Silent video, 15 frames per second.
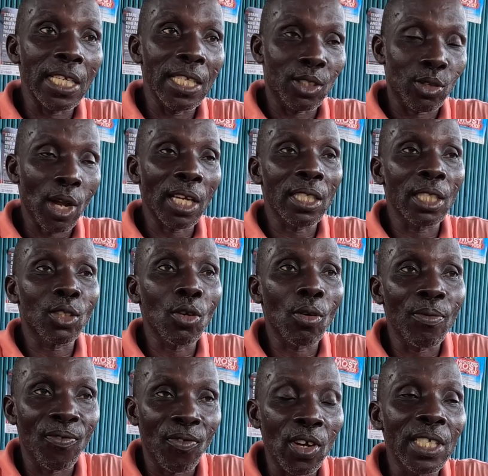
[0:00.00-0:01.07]
strike the
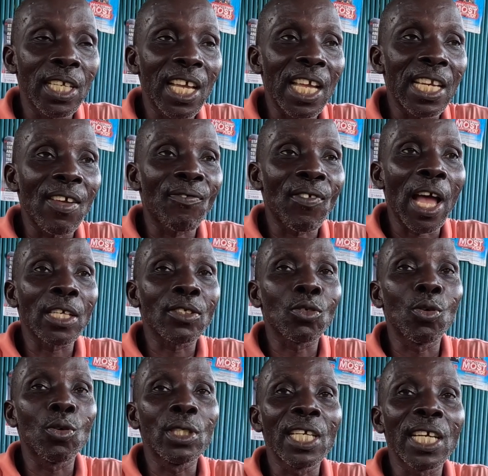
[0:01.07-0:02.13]
stone before they get the fire.
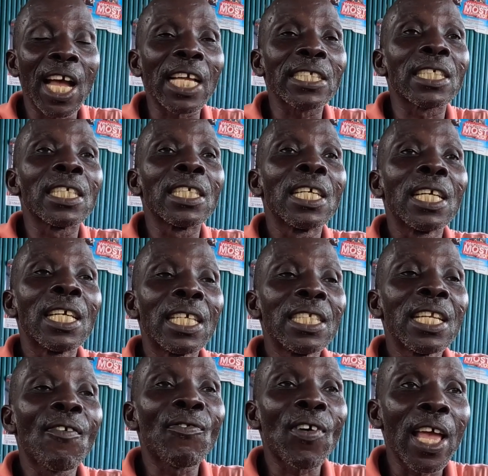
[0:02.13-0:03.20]
So they cut
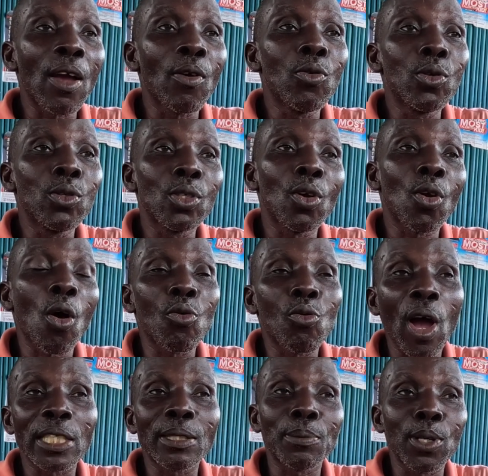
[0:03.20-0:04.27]
the firewood, long
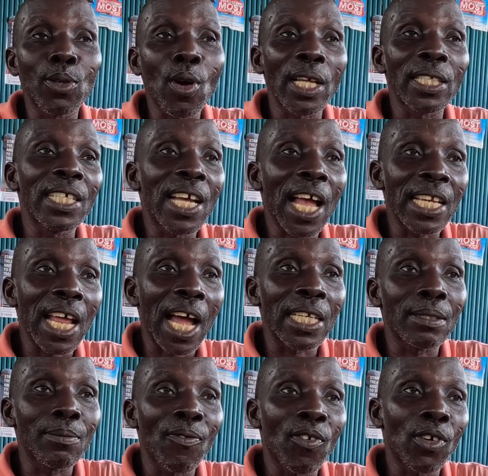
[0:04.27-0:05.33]
ones, big ones, they gather
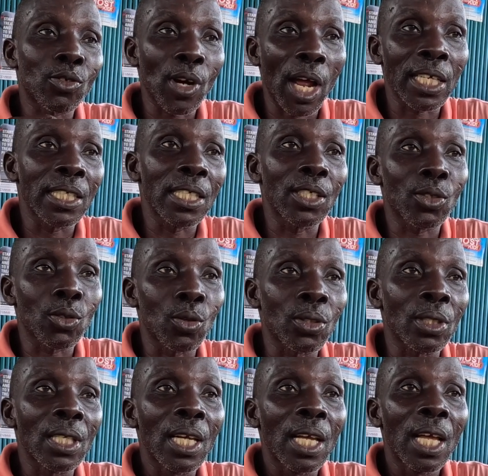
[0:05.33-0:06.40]
it before striking the stone.
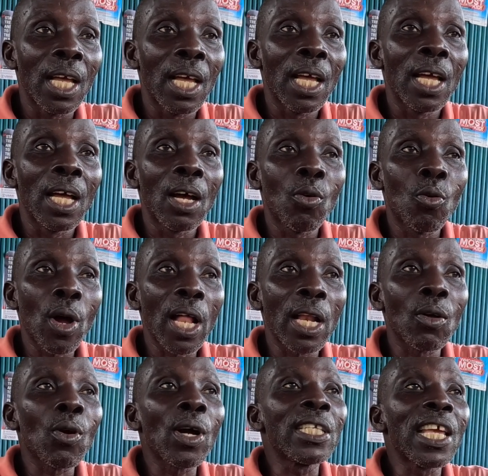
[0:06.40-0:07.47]

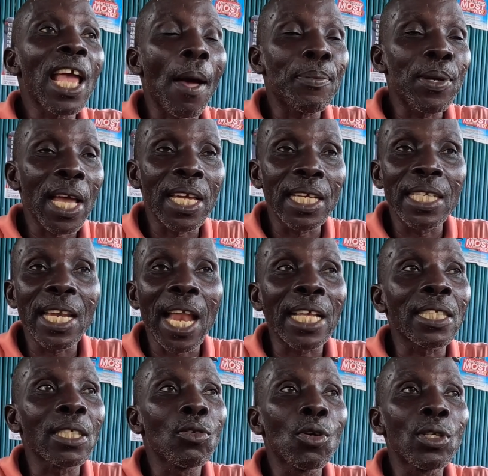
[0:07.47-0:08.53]
Well, when they appear here, they
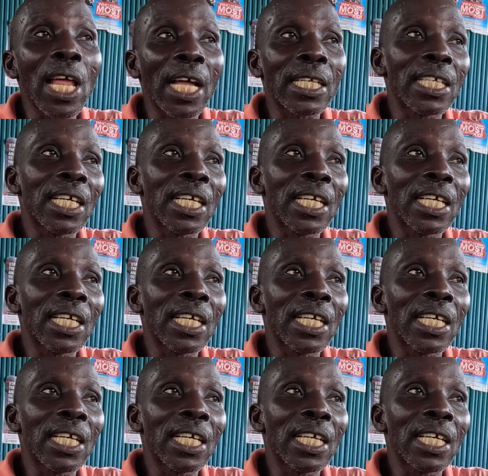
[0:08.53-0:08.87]
doesn't know that